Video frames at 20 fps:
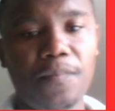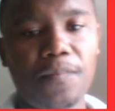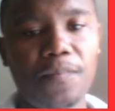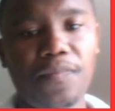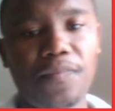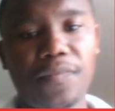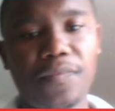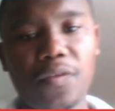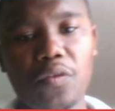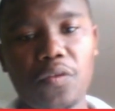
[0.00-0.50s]

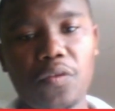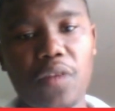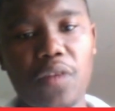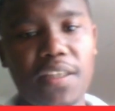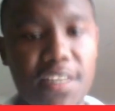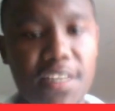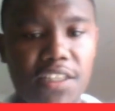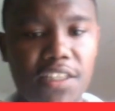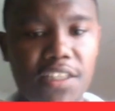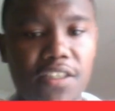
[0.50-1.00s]
your
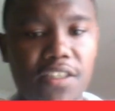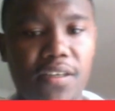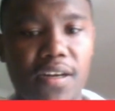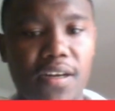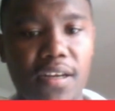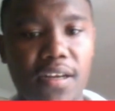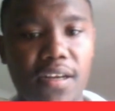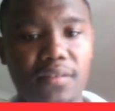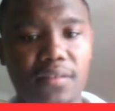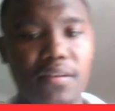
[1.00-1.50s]
attention,
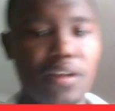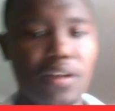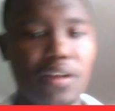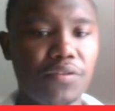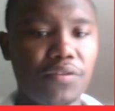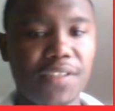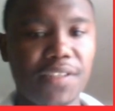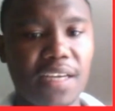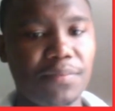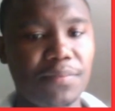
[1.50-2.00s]
right? Now it's
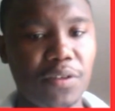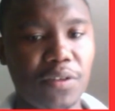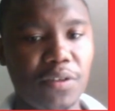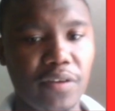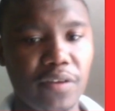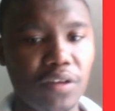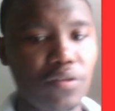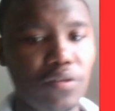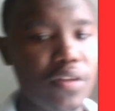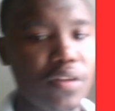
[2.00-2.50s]
capturing
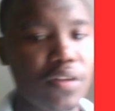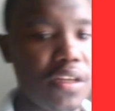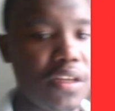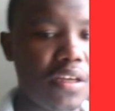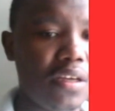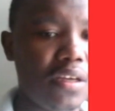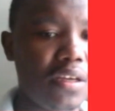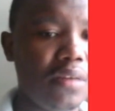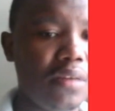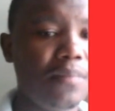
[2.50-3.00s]
on
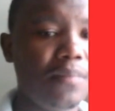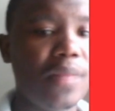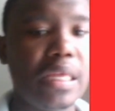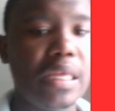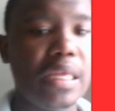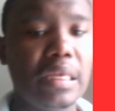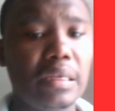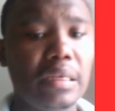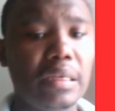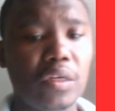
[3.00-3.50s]

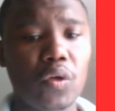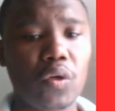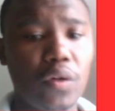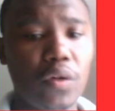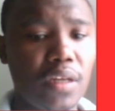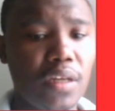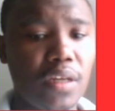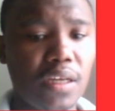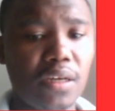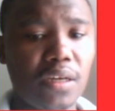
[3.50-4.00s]

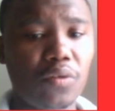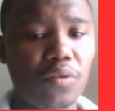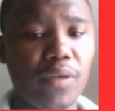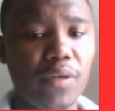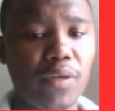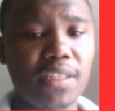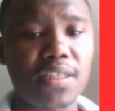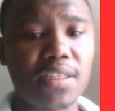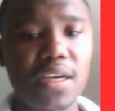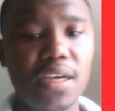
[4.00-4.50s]
the queen
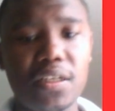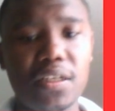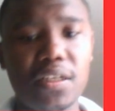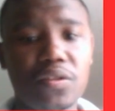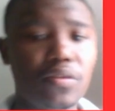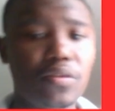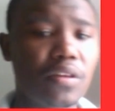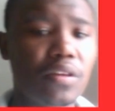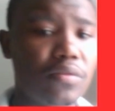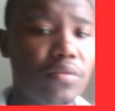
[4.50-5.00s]
side. So
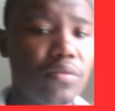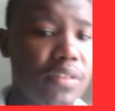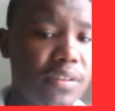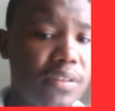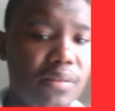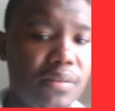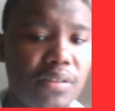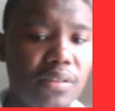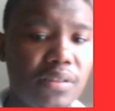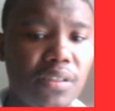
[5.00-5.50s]
now this
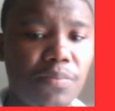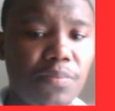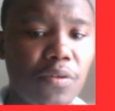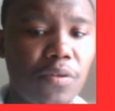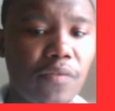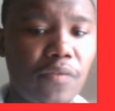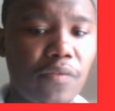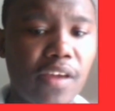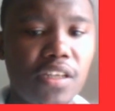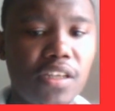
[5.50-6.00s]
is a bit of
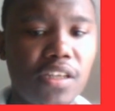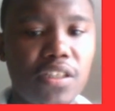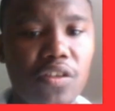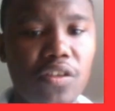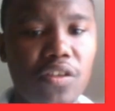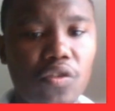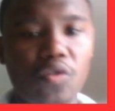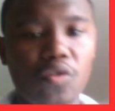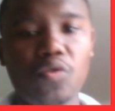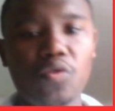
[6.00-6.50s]
action.
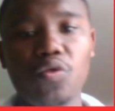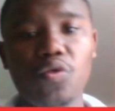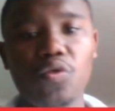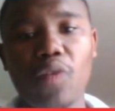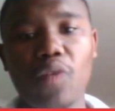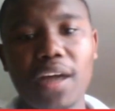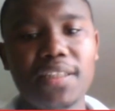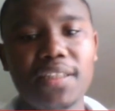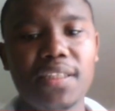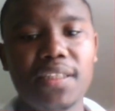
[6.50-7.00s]
You
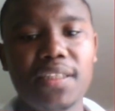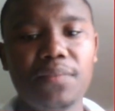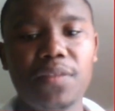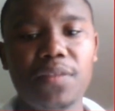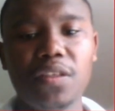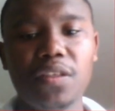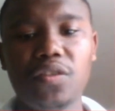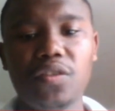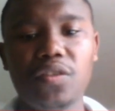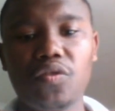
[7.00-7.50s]
are
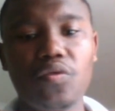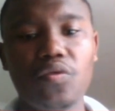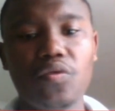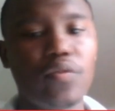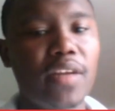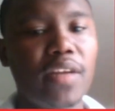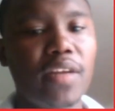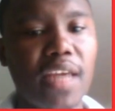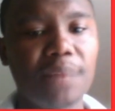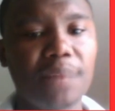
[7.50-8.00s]
tempted to
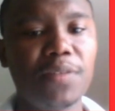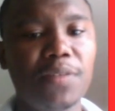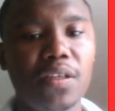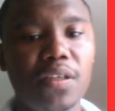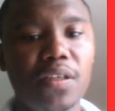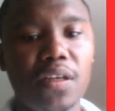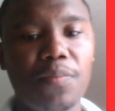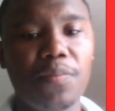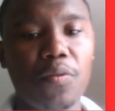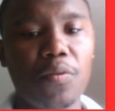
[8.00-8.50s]
recapture that
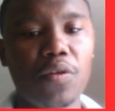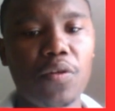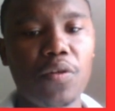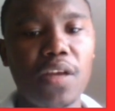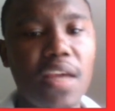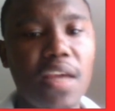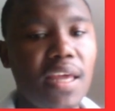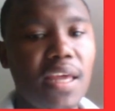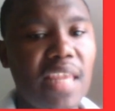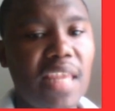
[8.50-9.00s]
pawn
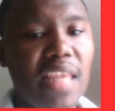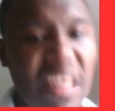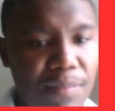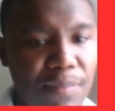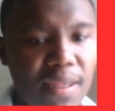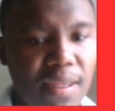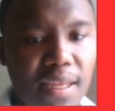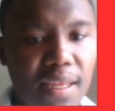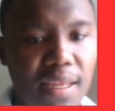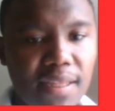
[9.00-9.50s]

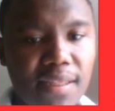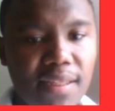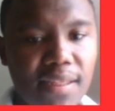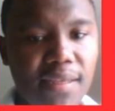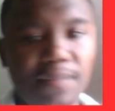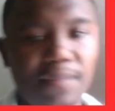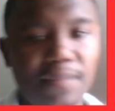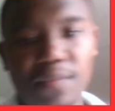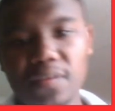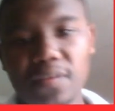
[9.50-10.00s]
immediately,
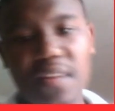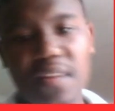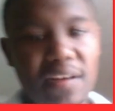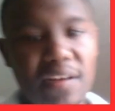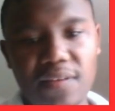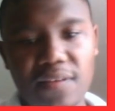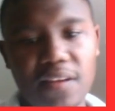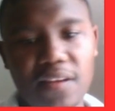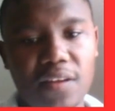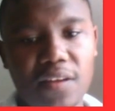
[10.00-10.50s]

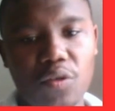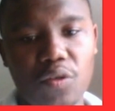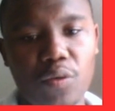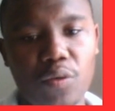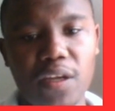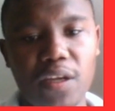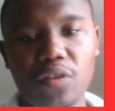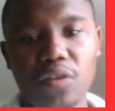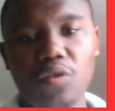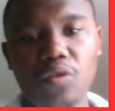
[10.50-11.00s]
threatening the
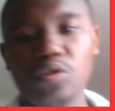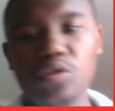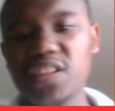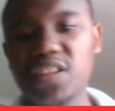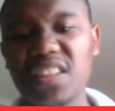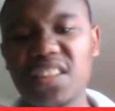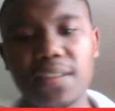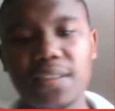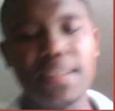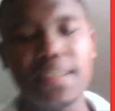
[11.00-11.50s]
queen, or
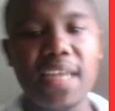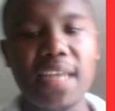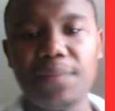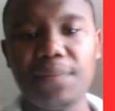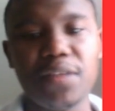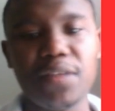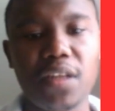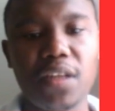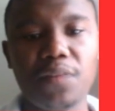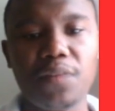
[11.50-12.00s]
just recapture
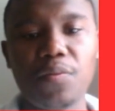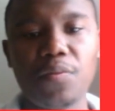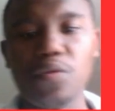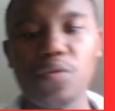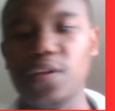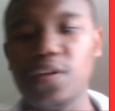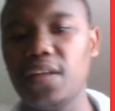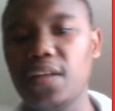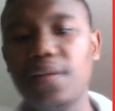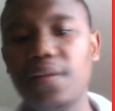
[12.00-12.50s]
that pawn
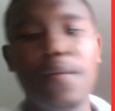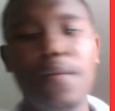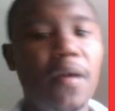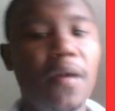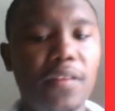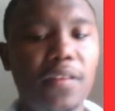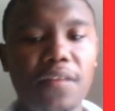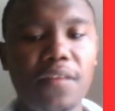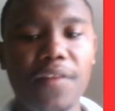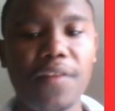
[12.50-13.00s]
and
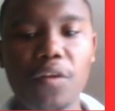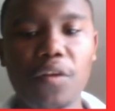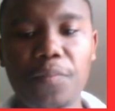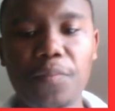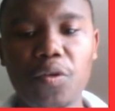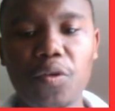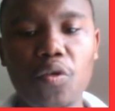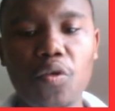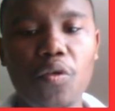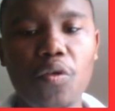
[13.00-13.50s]
develop
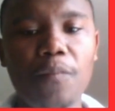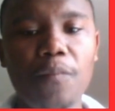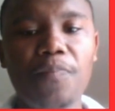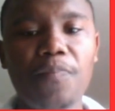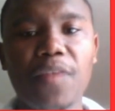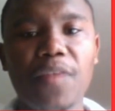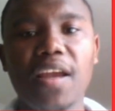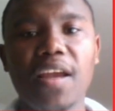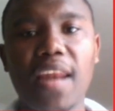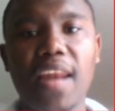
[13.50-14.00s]
your
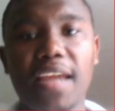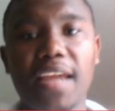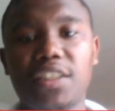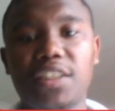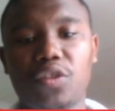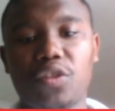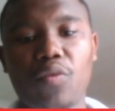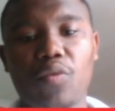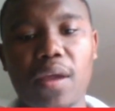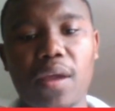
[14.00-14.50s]
light
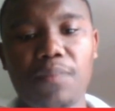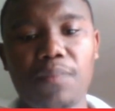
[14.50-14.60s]
square,